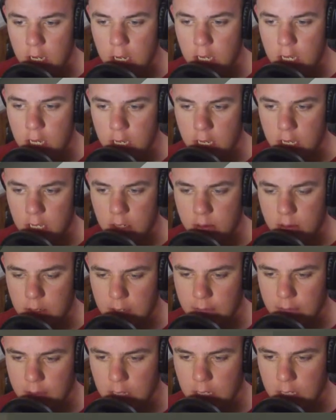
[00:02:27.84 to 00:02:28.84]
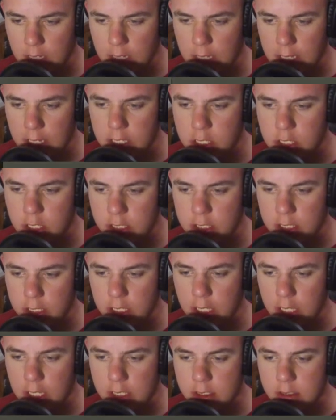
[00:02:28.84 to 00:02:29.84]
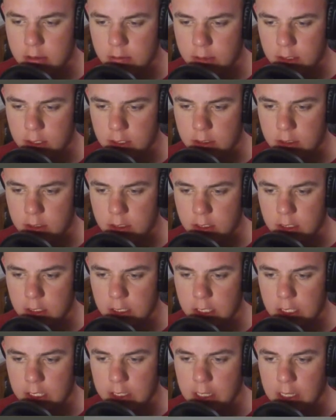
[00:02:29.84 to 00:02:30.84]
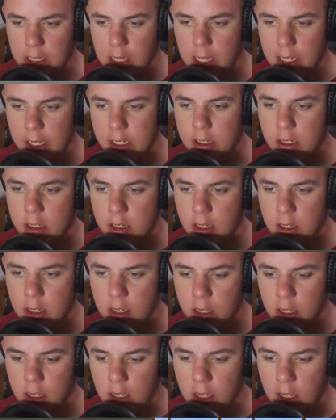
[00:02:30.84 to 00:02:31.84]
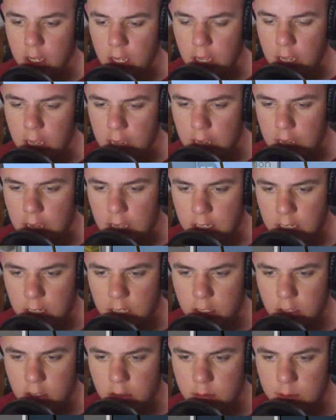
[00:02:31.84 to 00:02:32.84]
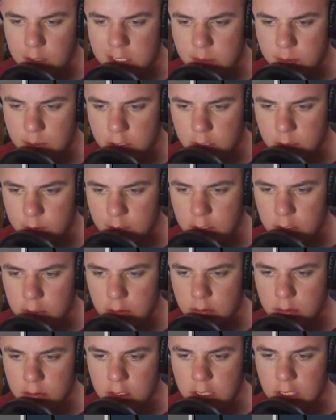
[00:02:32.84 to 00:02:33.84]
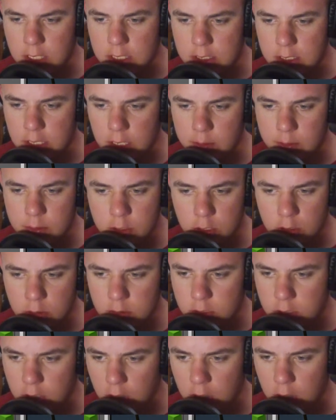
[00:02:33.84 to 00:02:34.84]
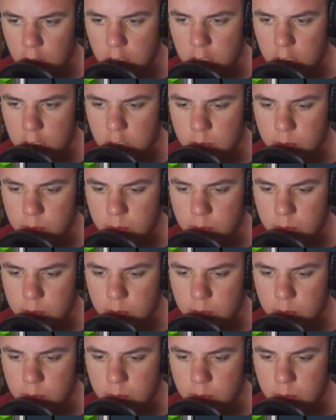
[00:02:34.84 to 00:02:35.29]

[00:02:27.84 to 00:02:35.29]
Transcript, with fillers: And we have a lot of light, just in case we need the light. And I know I'm not supposed to be doing this. I'm so sorry, Dutch